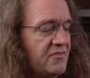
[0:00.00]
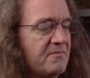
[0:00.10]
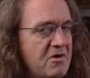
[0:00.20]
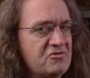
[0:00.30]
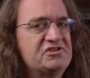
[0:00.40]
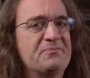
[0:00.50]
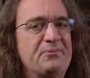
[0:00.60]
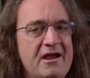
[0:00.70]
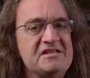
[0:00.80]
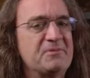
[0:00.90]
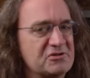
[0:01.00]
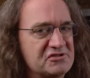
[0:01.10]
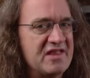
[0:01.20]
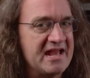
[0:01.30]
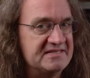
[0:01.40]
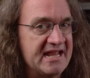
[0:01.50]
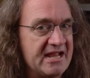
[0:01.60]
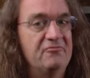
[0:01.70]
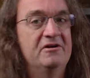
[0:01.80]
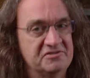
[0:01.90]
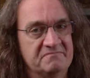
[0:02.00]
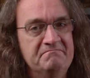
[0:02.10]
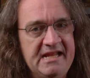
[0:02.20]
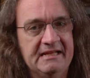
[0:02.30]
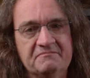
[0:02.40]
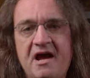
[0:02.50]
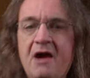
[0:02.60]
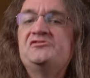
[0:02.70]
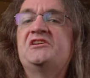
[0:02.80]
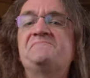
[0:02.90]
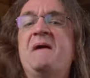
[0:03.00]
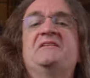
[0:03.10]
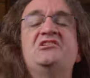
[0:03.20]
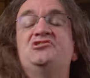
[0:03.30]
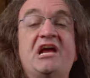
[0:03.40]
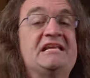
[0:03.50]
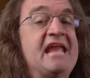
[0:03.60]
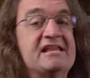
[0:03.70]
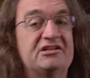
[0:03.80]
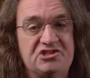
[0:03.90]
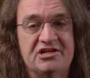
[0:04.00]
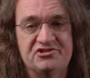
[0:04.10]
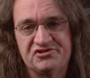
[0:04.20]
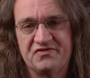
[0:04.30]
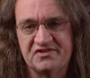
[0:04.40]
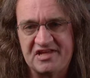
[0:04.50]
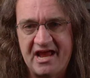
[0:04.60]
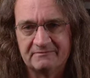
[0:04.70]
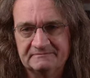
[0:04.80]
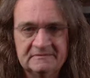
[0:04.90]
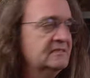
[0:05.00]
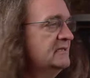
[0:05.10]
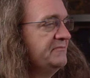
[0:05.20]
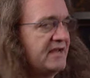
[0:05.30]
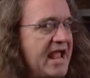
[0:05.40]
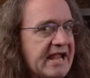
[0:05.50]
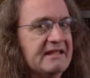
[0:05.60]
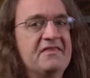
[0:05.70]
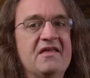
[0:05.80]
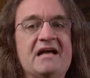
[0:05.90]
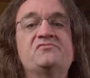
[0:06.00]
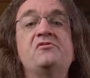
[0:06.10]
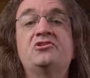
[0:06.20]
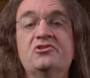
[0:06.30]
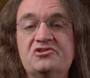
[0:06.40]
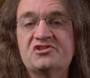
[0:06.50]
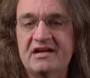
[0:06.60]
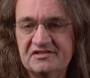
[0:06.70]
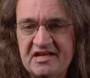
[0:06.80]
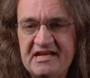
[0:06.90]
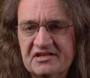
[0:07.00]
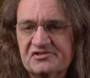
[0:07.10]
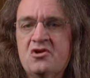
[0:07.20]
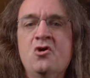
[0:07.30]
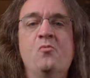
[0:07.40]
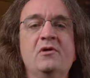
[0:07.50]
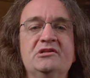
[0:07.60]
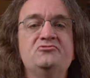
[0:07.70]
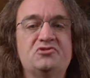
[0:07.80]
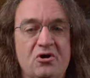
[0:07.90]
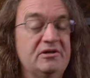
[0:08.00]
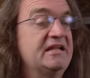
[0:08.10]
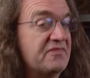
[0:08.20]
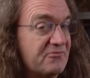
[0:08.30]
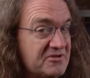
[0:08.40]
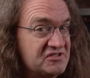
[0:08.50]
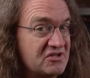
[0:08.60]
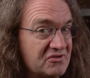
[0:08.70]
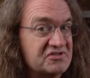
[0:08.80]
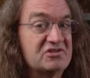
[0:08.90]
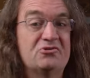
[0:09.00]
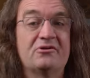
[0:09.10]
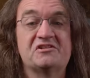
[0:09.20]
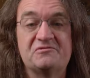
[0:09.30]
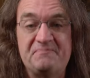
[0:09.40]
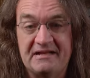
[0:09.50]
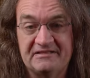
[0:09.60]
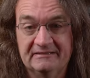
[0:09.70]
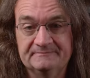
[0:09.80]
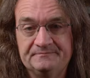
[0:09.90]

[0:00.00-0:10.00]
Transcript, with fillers: the most surprised person that day was me. I was expecting gigantic changes in the sound. But hey, that's what good science is when you don't get the results you're expecting.